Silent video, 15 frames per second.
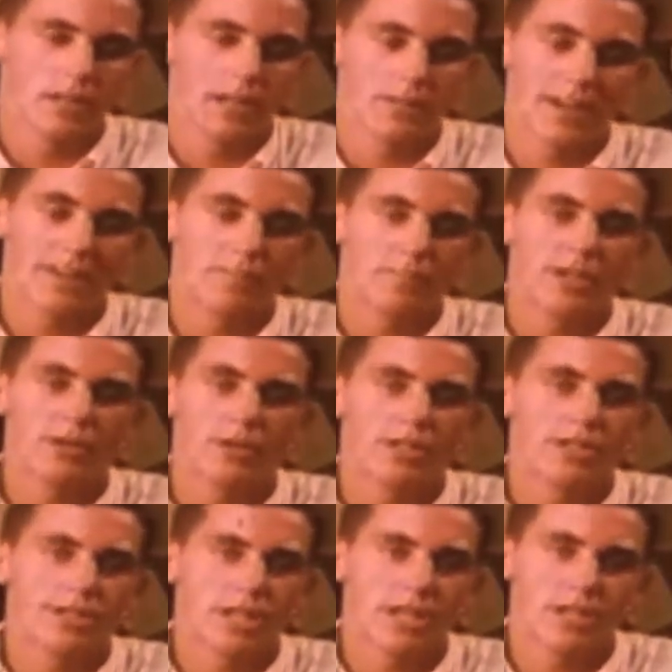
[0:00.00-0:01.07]
that if I have a better
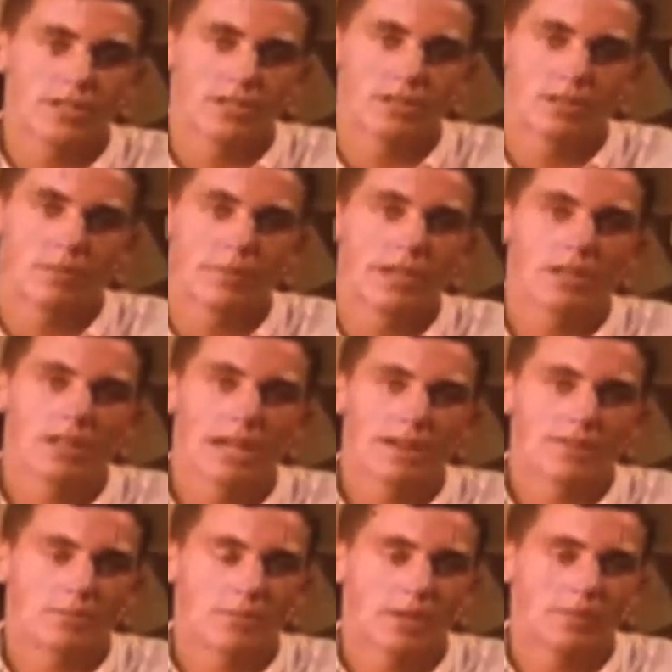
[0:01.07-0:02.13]
education and better
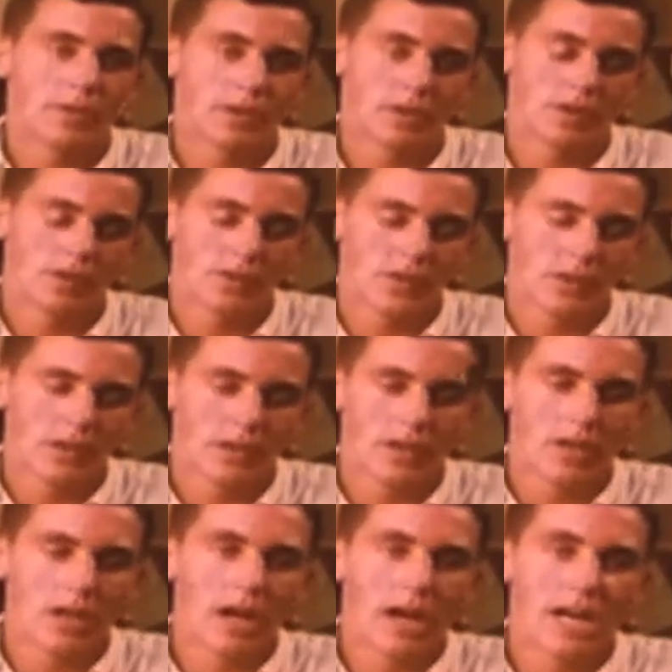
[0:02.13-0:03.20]
life than my parents,
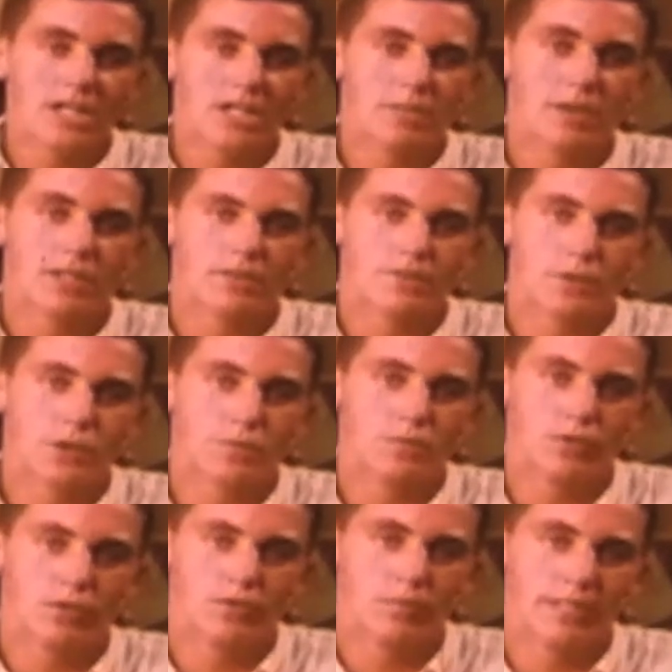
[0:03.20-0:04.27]
I should make the
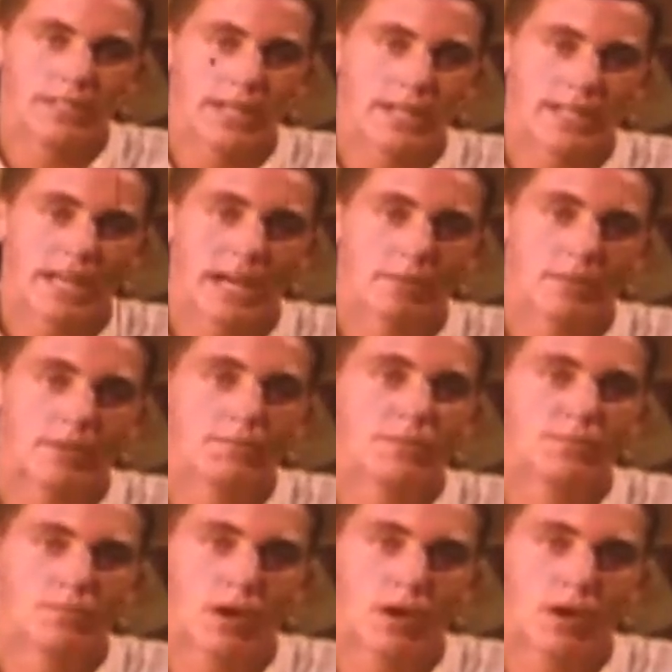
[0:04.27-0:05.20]
first move to make that gap become